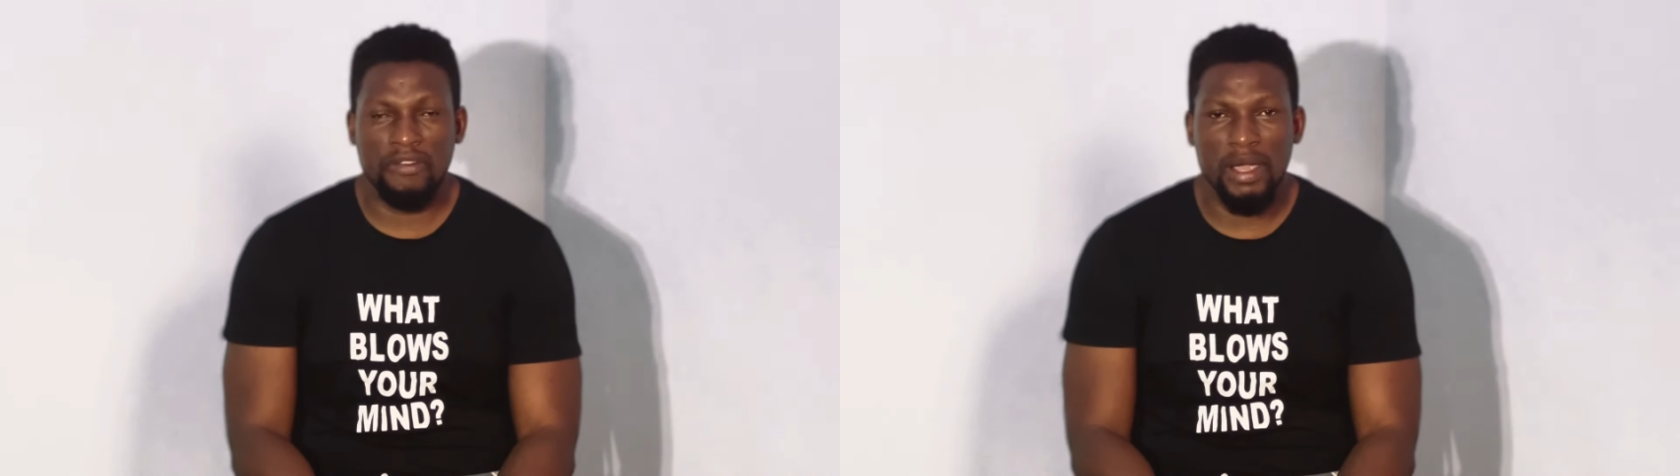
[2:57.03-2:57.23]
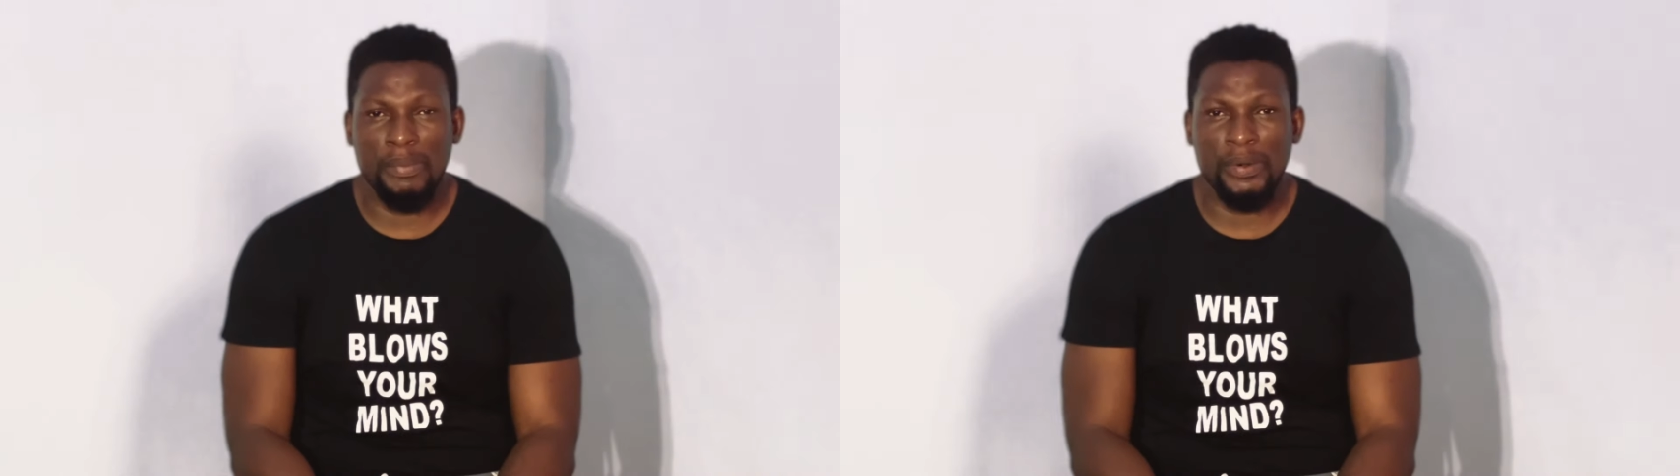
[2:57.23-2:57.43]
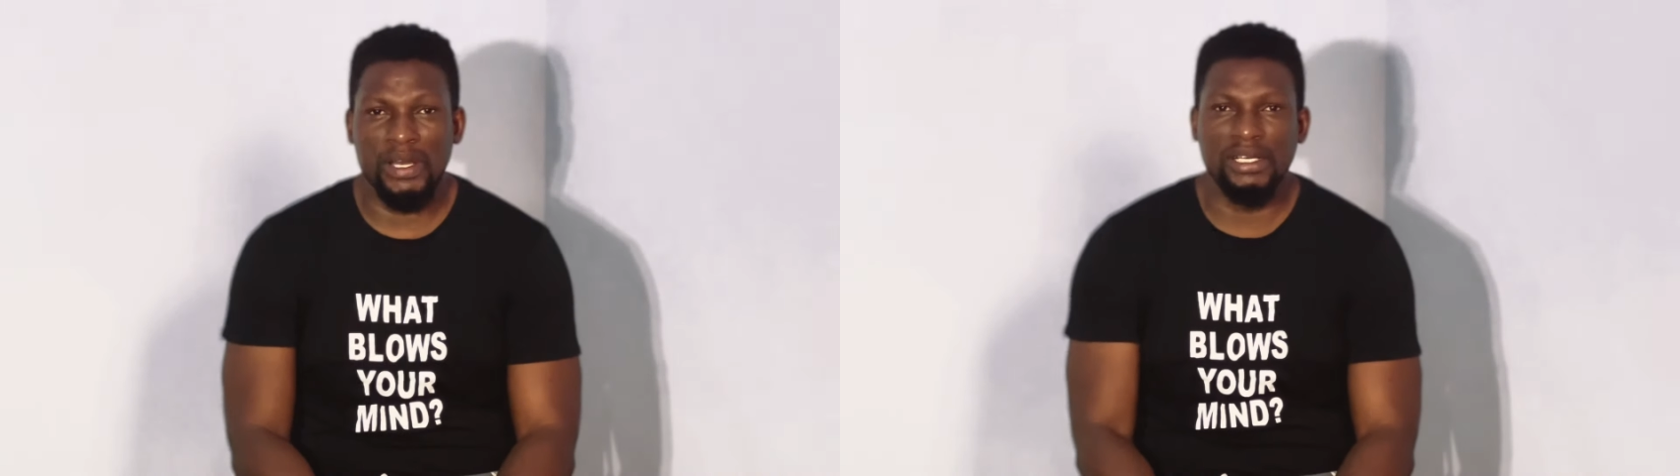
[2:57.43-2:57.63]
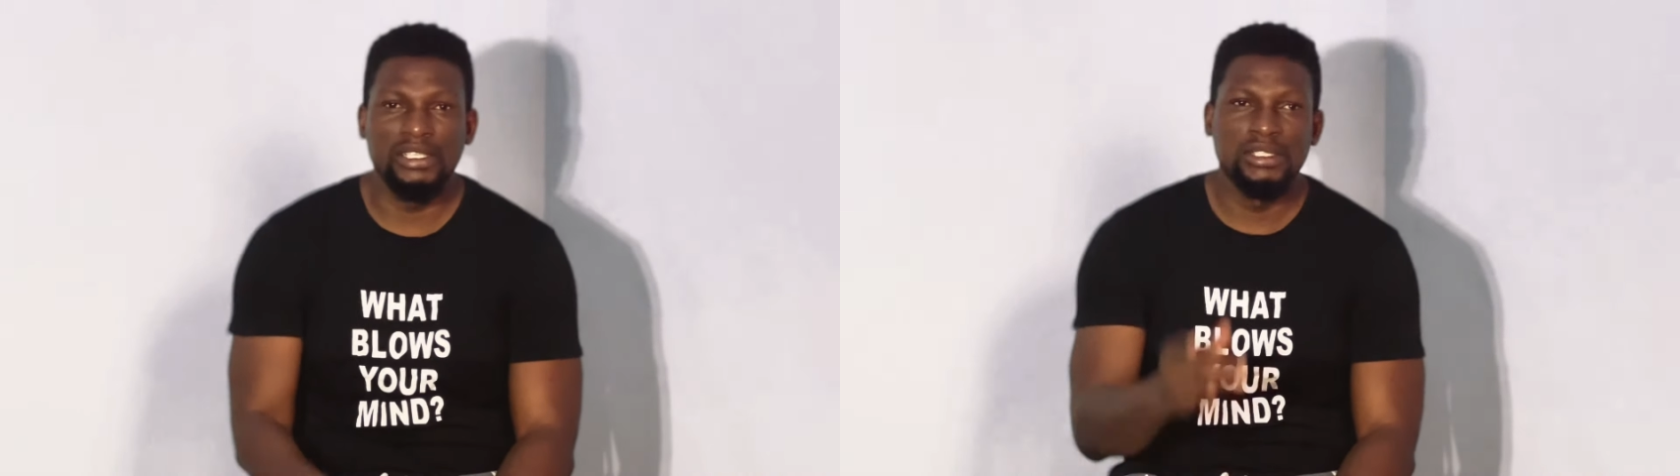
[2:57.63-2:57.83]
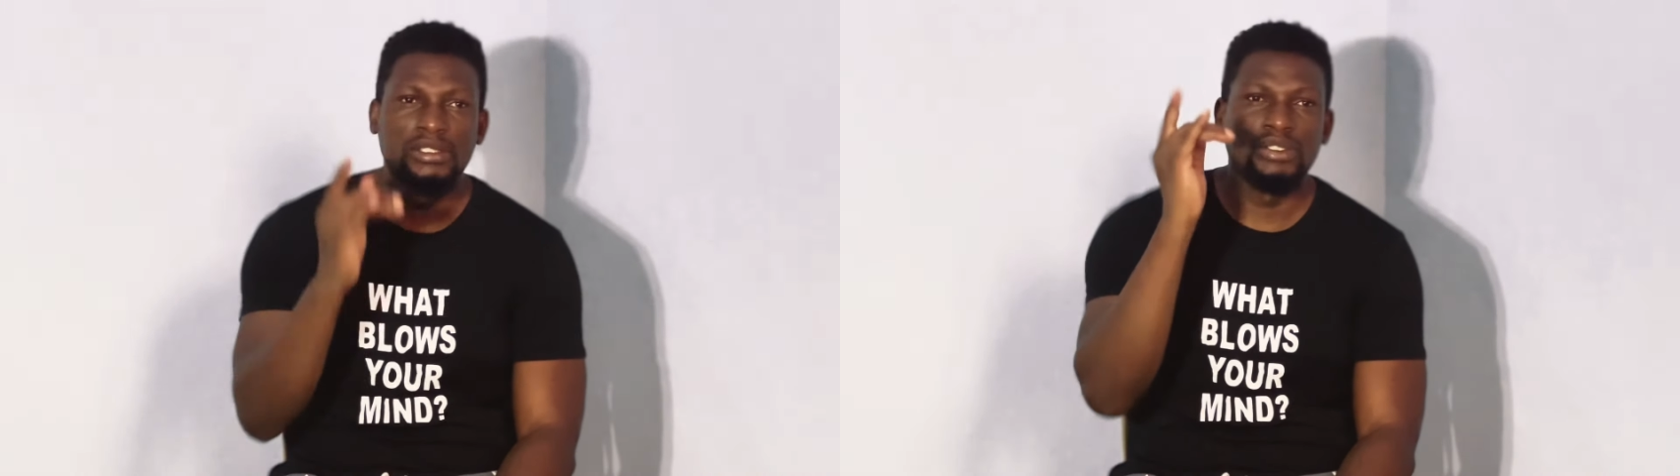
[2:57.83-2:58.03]
April,
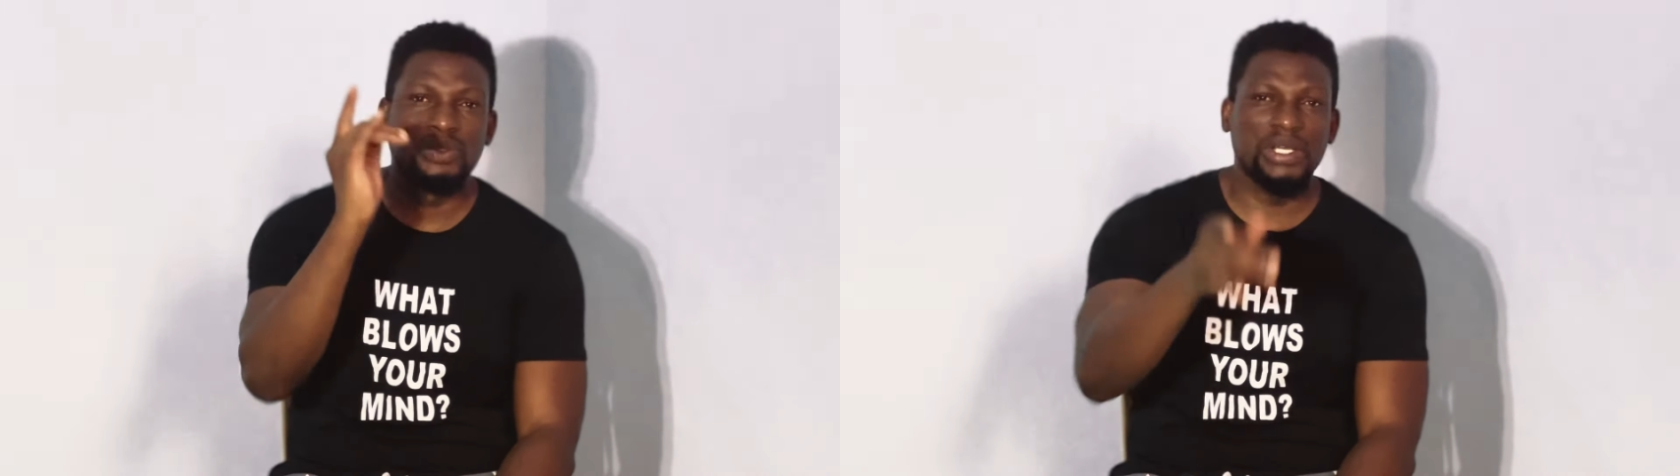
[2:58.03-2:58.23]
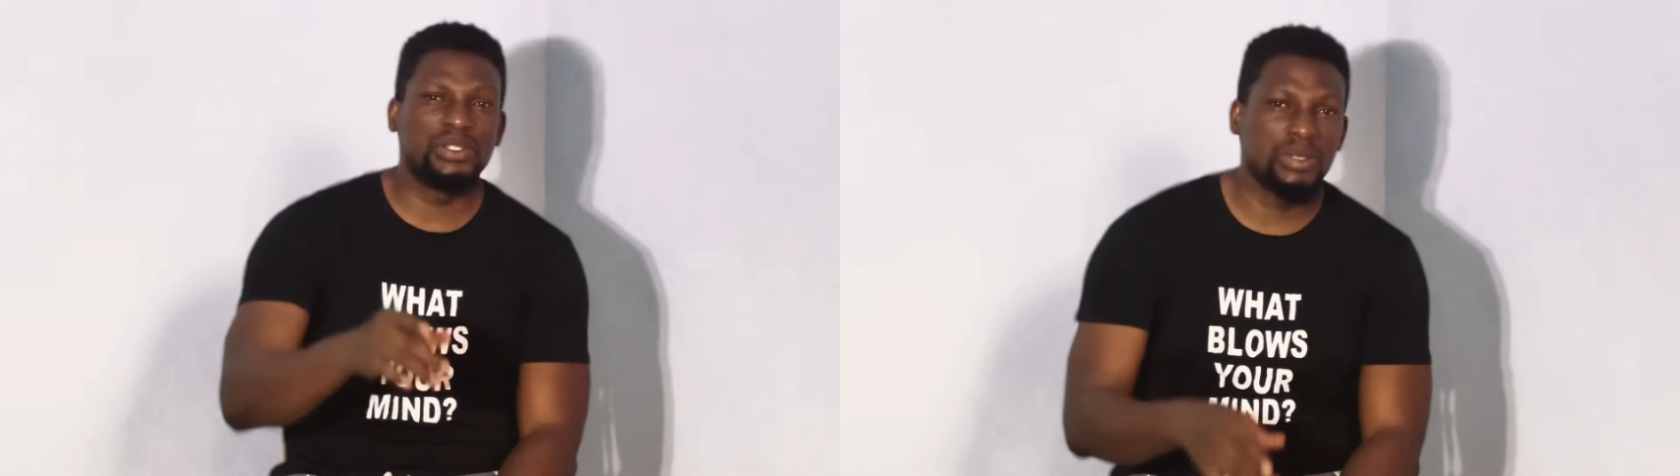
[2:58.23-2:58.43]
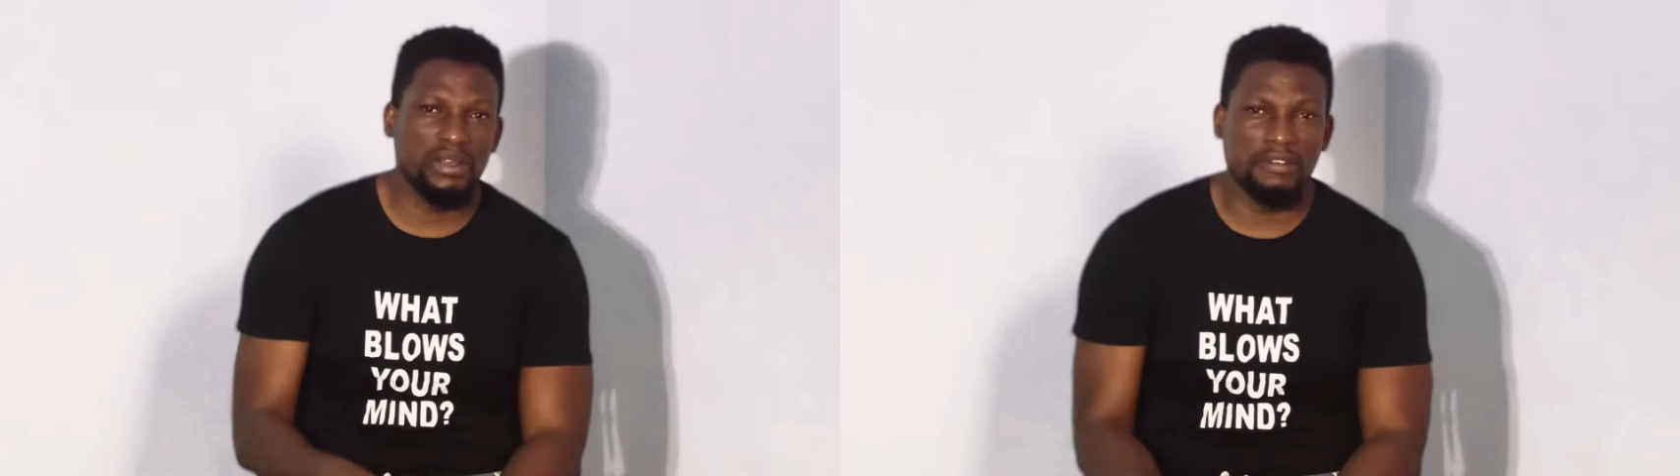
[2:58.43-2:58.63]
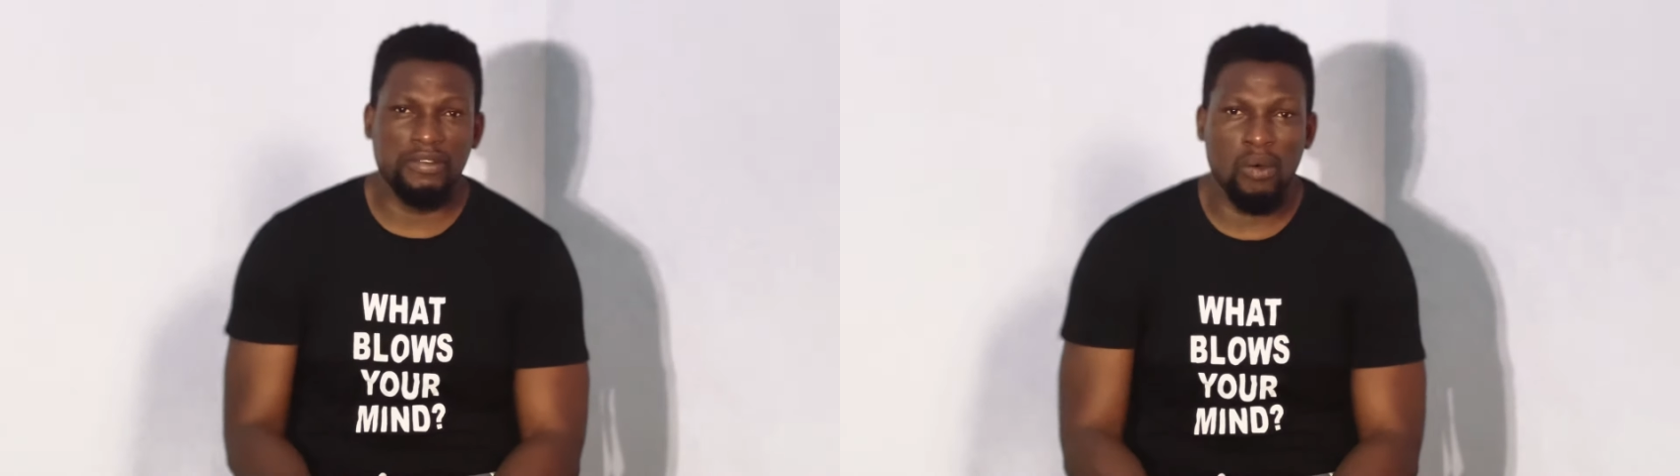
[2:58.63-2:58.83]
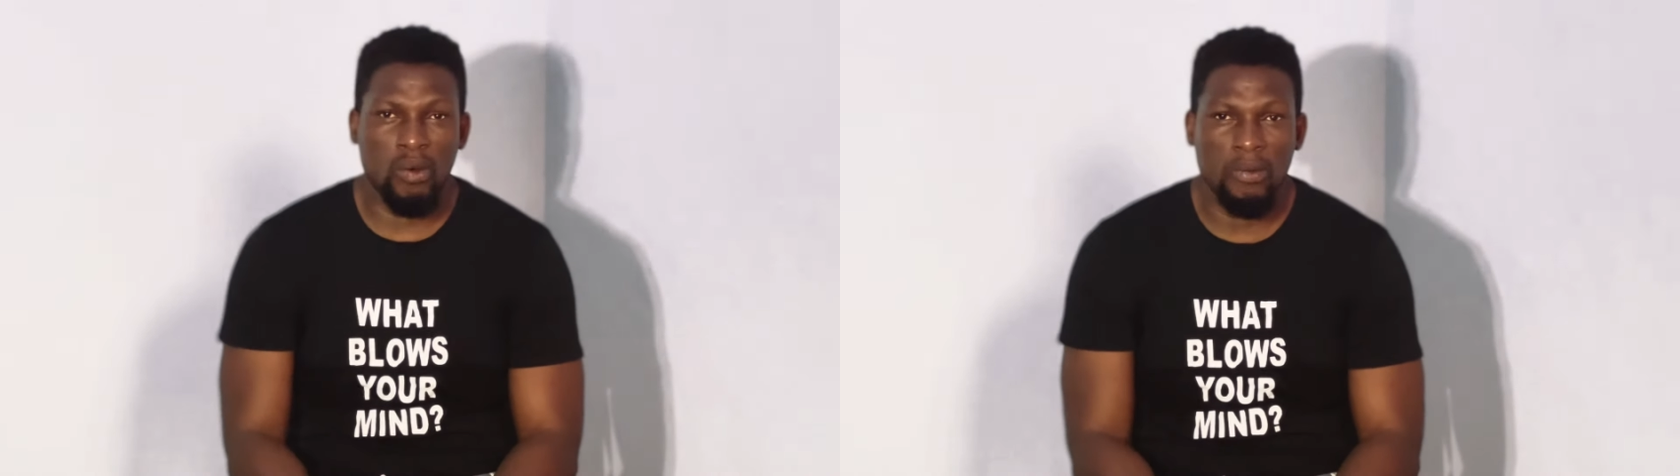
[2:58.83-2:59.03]

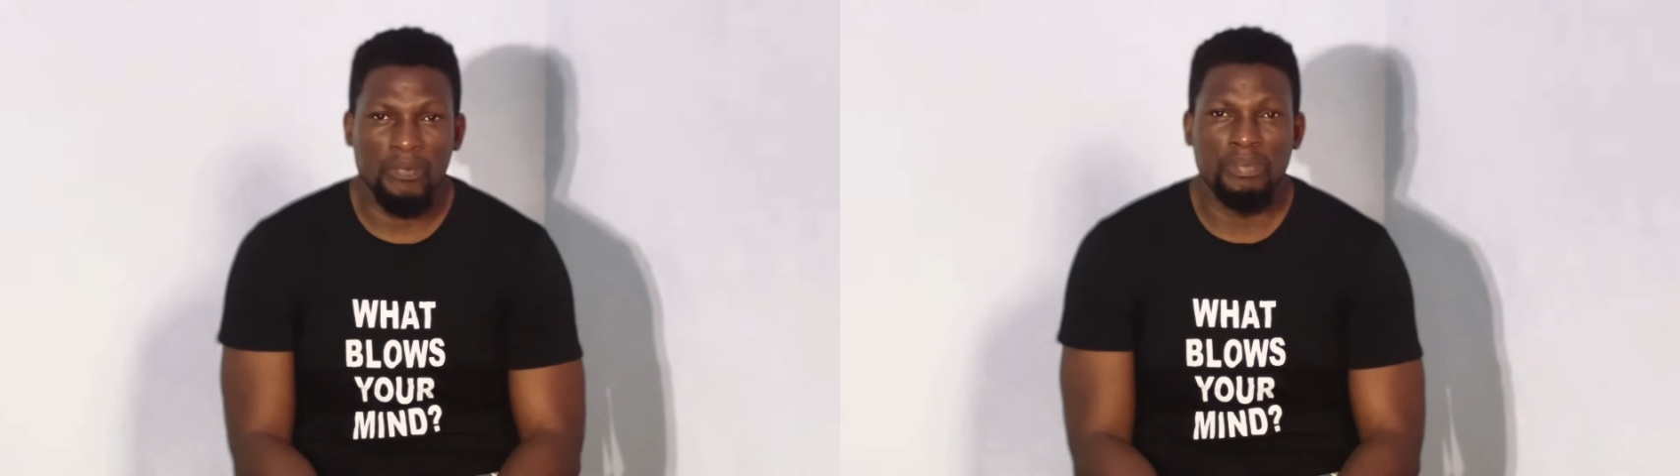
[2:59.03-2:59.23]
2024.